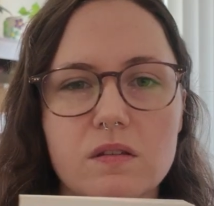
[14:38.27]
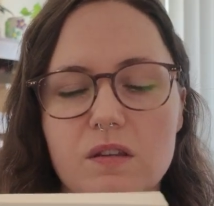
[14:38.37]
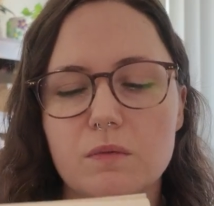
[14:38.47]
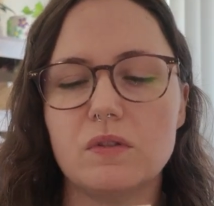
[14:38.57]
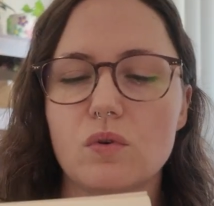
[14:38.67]
So
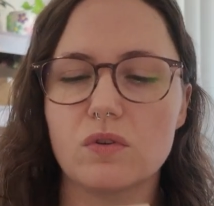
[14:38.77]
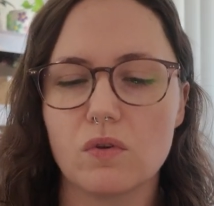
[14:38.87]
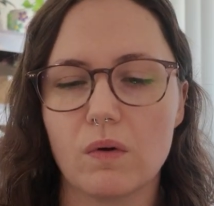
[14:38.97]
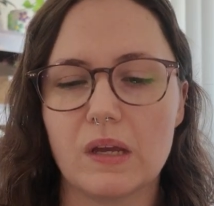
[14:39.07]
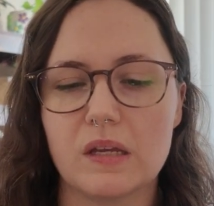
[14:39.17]
this one's called
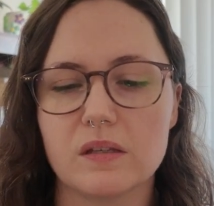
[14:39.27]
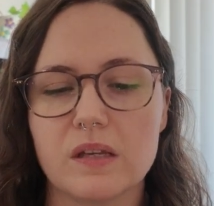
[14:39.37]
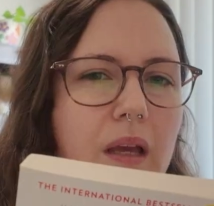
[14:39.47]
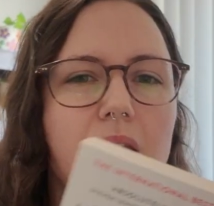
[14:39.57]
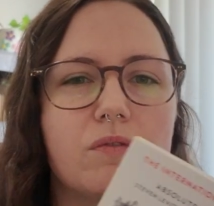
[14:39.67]
Noise,
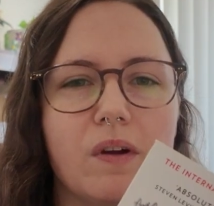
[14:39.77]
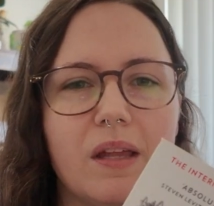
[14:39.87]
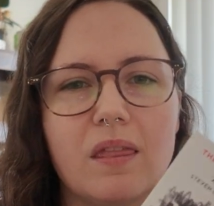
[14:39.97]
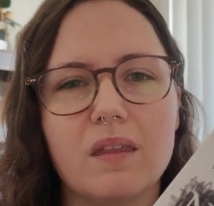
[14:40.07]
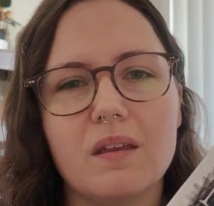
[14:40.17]
and I've
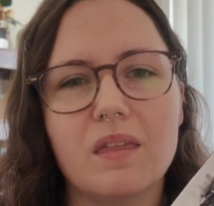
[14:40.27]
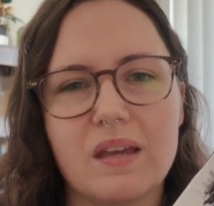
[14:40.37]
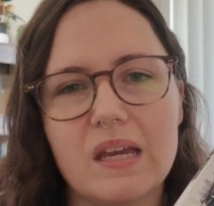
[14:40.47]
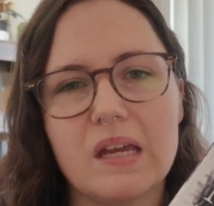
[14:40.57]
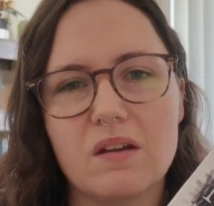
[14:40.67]
read the
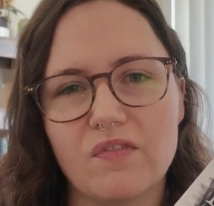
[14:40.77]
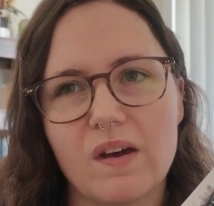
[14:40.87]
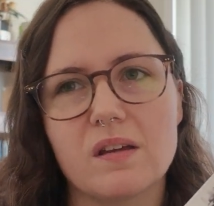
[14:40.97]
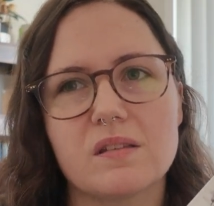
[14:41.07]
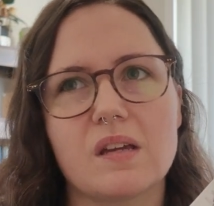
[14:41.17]
Thinking
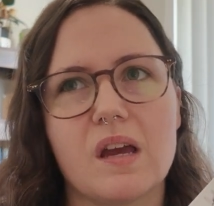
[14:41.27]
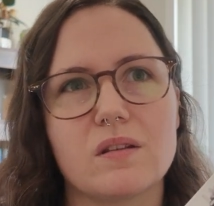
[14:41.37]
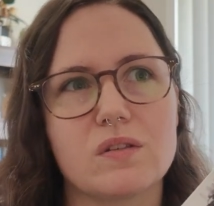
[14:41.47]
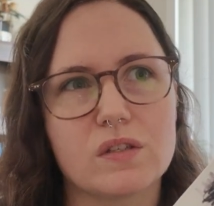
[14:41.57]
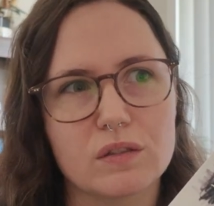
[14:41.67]
Fast
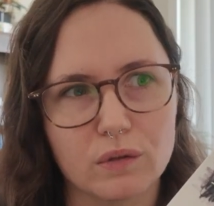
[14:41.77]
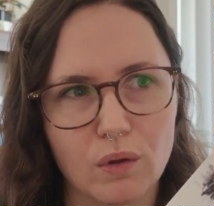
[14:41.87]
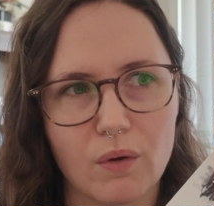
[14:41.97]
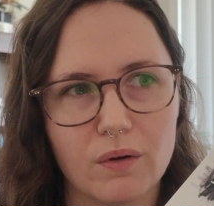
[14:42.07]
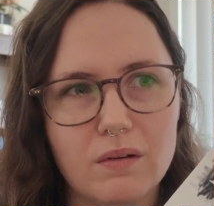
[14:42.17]
and
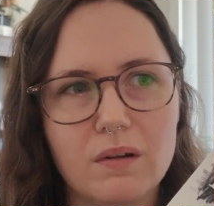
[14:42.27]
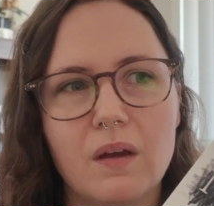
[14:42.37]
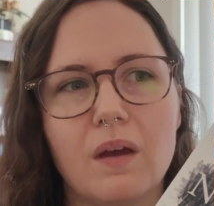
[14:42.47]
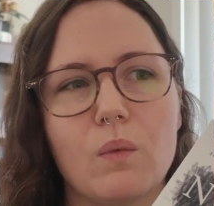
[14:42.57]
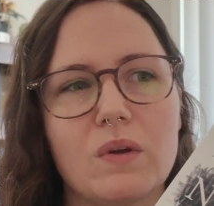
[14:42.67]
Slow,
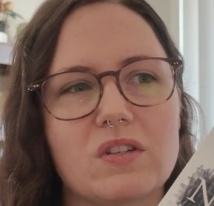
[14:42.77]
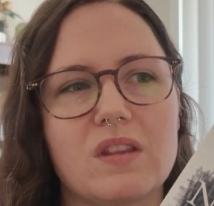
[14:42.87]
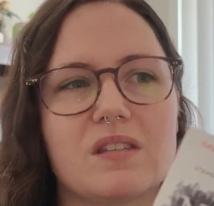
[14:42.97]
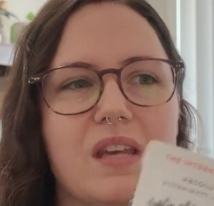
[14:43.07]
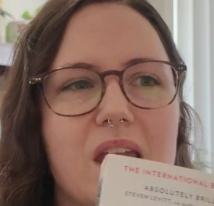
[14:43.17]
which
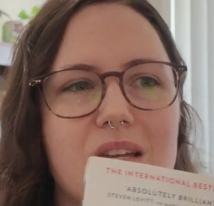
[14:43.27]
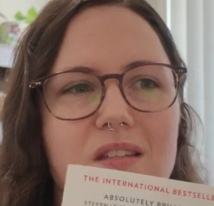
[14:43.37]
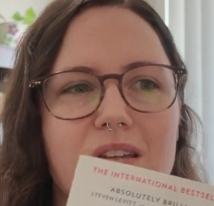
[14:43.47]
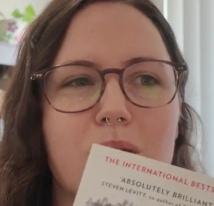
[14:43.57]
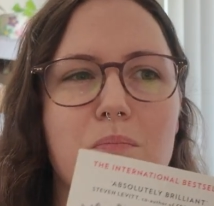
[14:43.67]
they're saying is
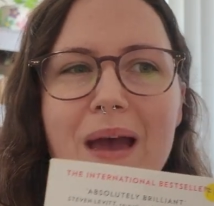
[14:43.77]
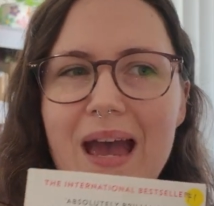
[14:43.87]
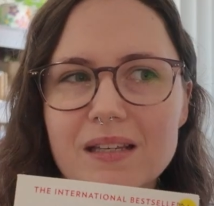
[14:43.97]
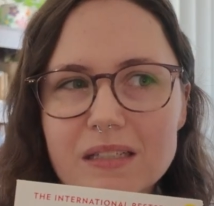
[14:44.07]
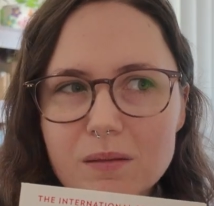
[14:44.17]
a
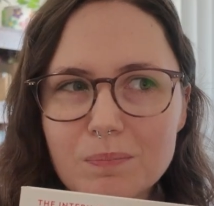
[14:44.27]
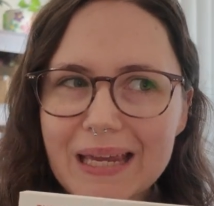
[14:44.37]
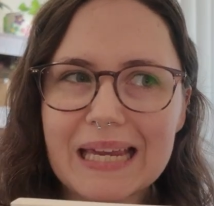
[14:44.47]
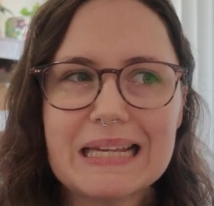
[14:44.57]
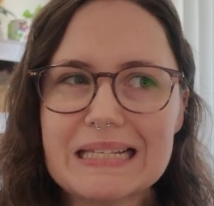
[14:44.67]
companion
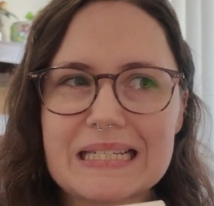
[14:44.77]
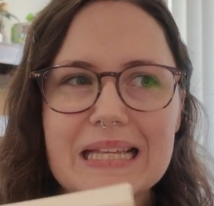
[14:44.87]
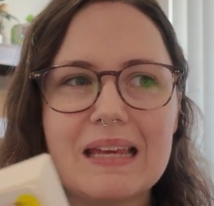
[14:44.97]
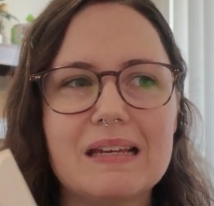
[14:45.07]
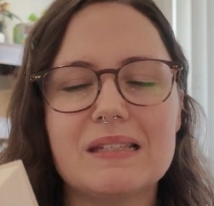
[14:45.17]
piece to
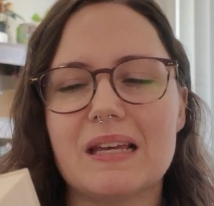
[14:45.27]
this.